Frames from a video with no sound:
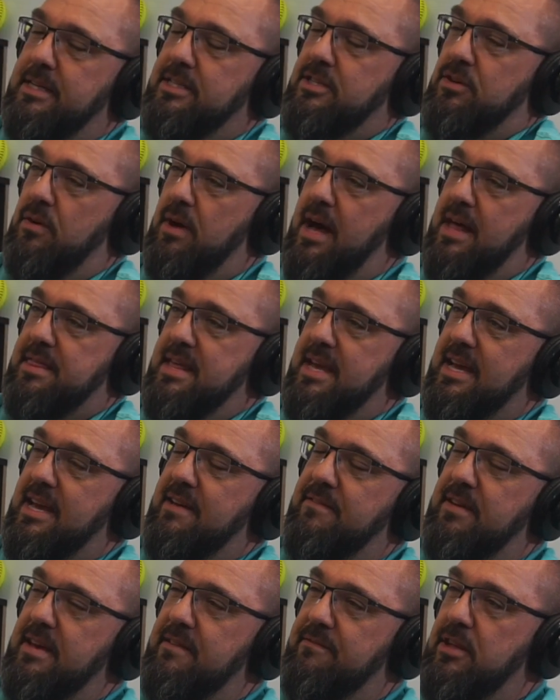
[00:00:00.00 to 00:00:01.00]
So I
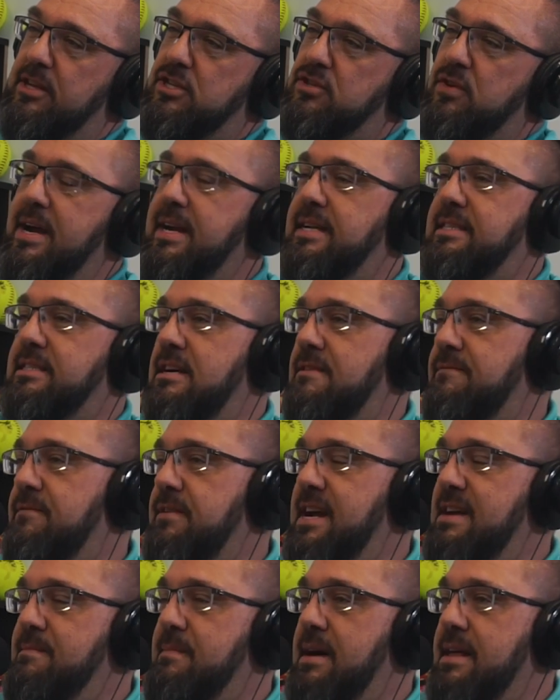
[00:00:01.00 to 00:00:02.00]
think if the trade is there
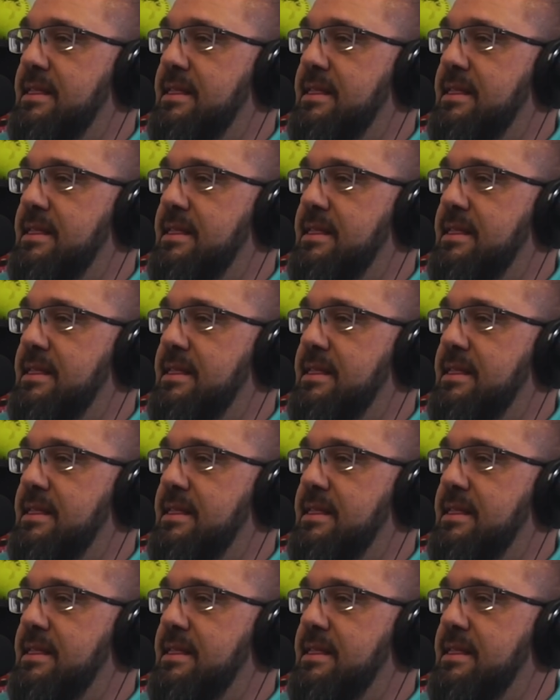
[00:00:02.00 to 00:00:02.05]
for him,